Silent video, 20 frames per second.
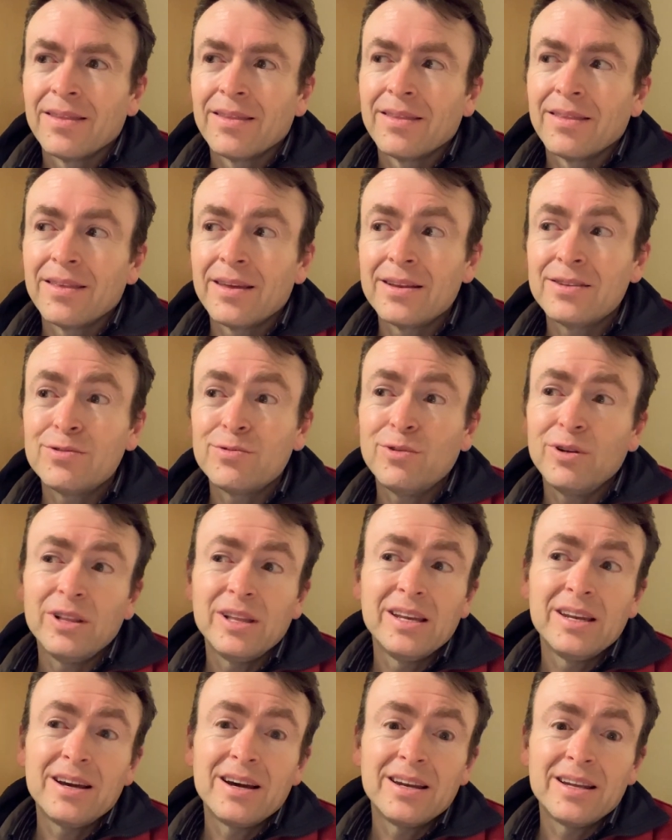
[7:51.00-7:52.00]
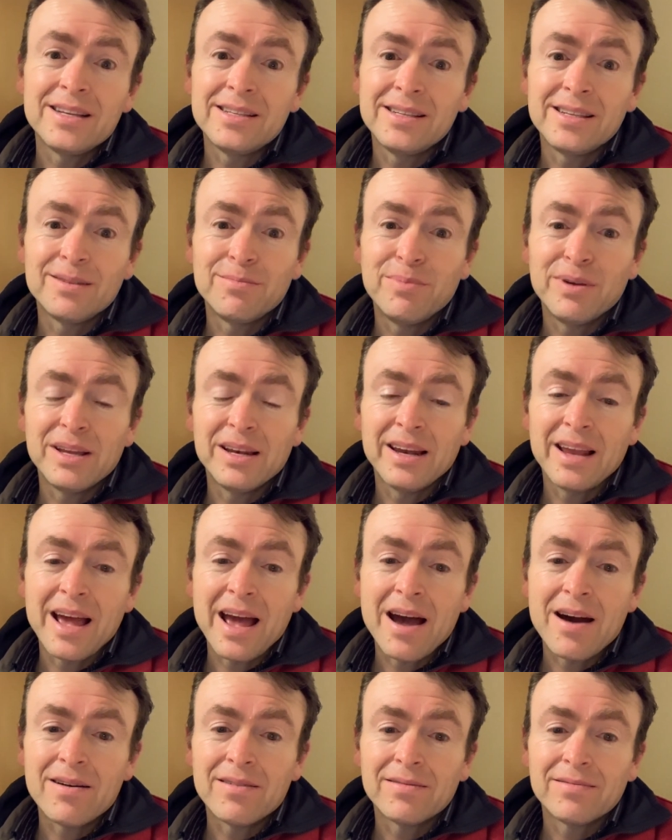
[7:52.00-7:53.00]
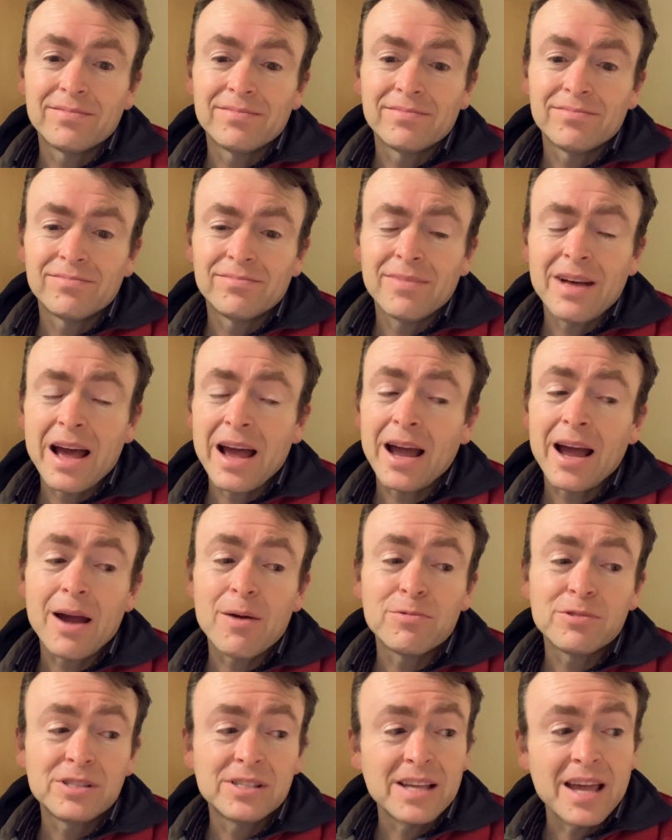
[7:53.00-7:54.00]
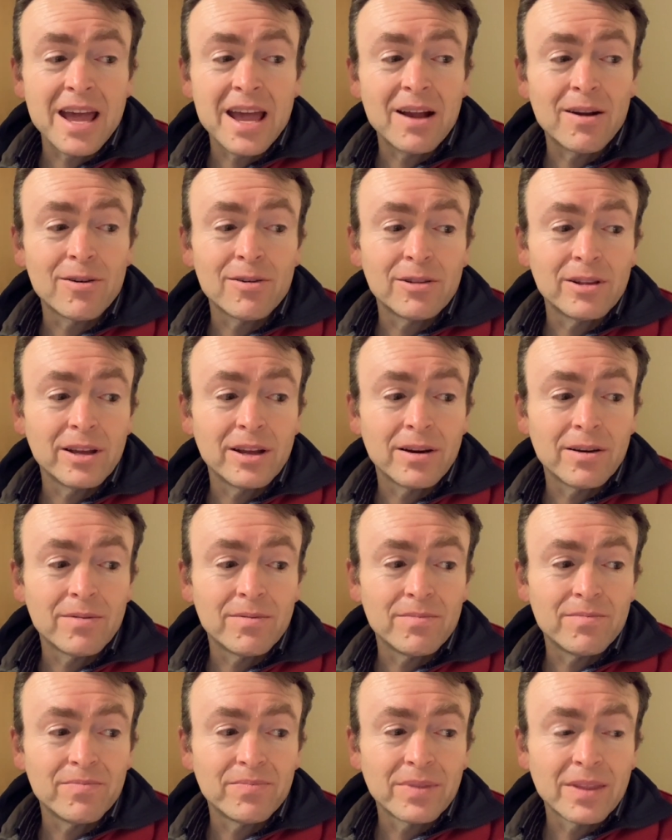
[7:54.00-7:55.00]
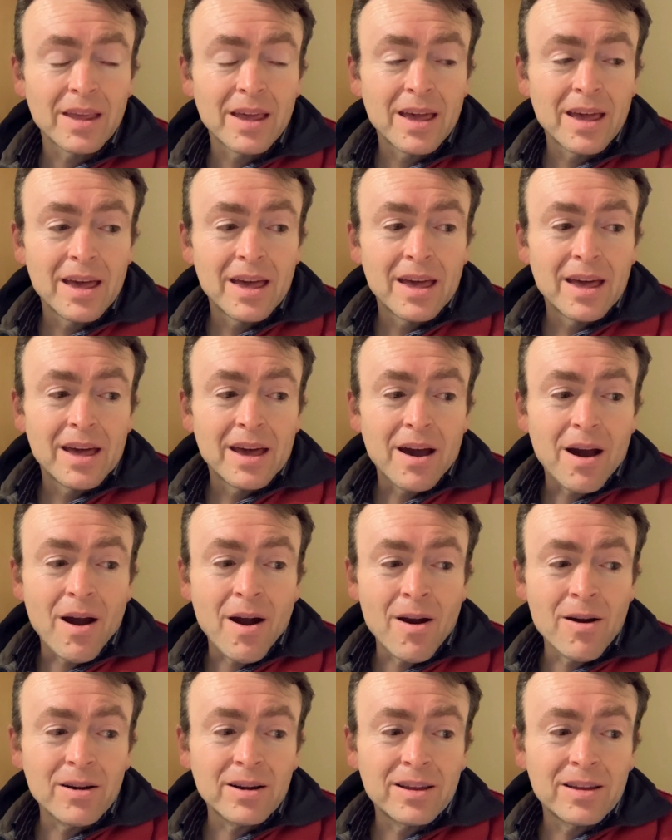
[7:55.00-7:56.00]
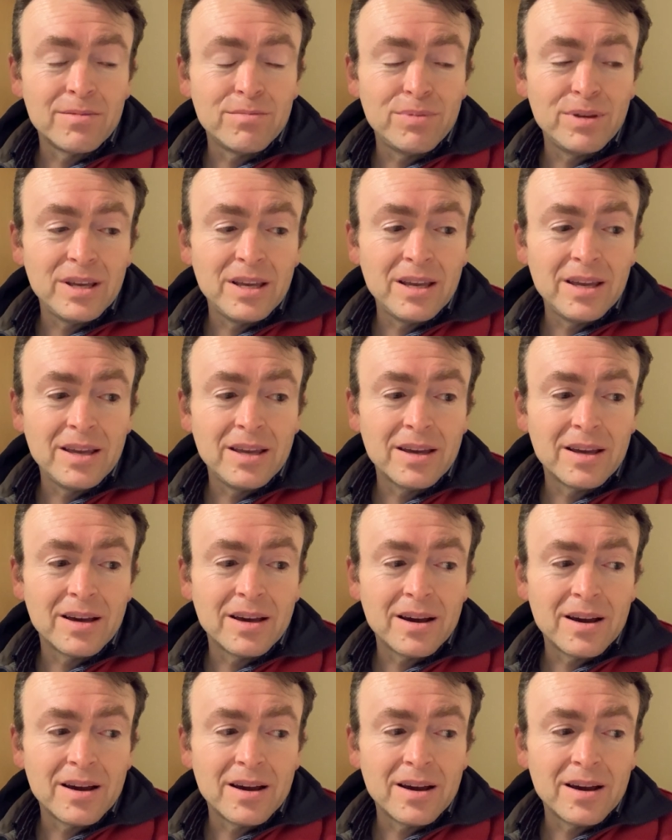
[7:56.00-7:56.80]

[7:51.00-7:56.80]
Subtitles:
But it's really not easy to pin down. Like I was saying earlier, art can be